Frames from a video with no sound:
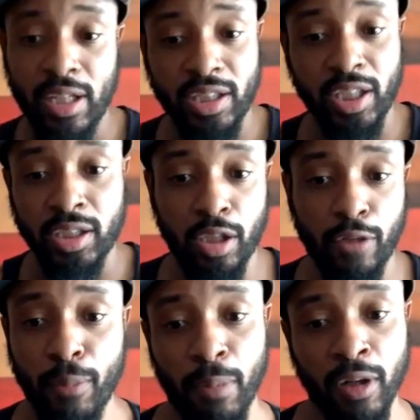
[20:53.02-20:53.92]
took it to the
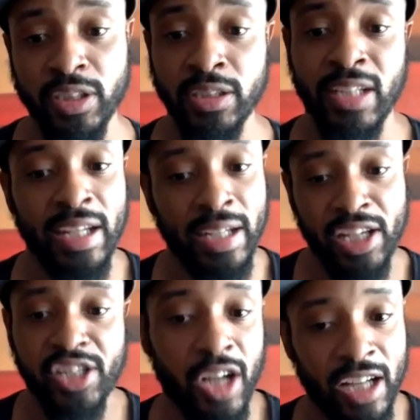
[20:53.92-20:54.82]
football season that
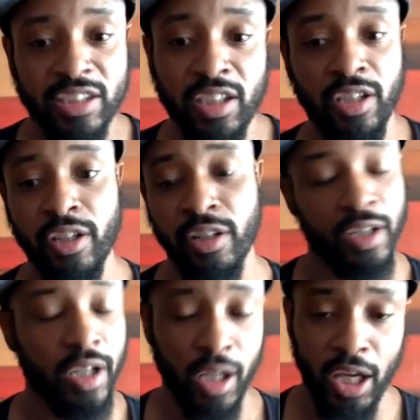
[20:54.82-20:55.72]
next year, our senior year,
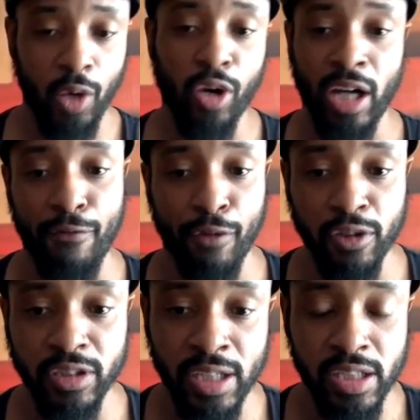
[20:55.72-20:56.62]
and won our first
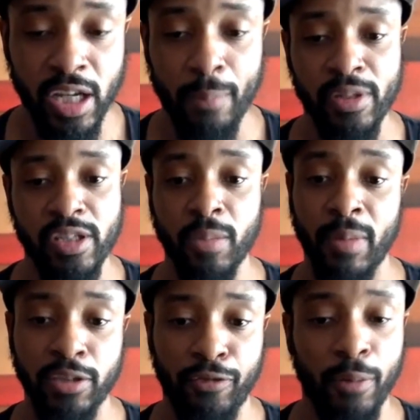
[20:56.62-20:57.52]
state championship
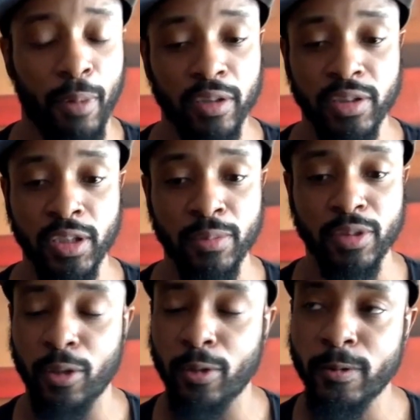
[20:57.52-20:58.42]
as a football team.
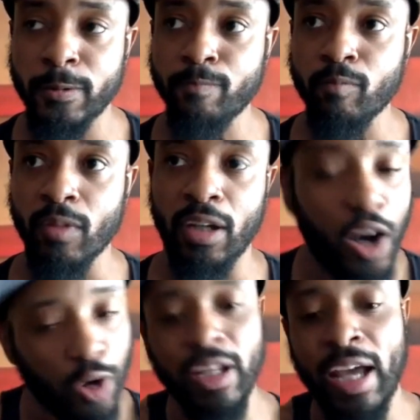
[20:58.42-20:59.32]
So
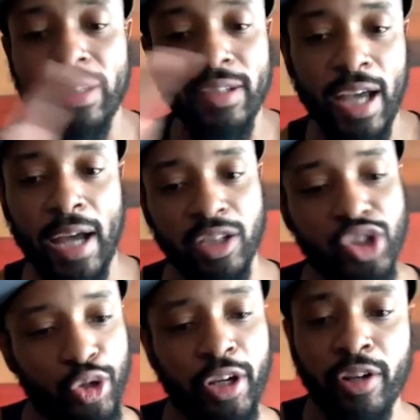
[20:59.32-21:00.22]
all that kind of triggered